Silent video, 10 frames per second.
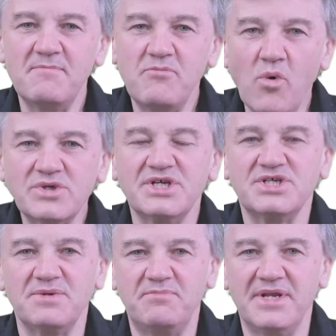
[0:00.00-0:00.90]
poor
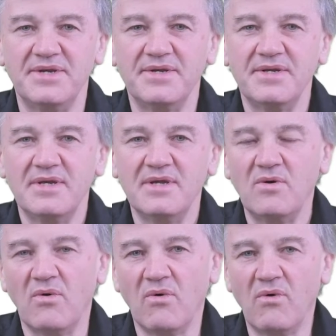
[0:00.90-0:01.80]
discipline,
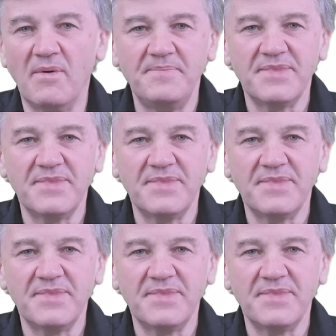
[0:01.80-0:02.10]
or,